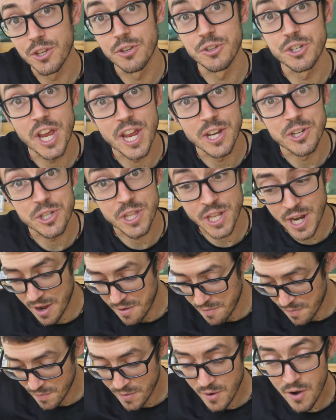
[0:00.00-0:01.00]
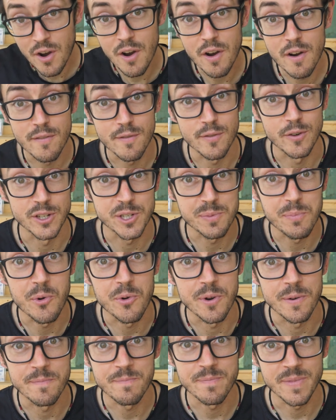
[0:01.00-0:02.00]
you change the knife for a
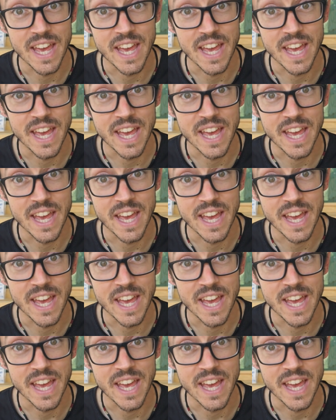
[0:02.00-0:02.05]
spoon,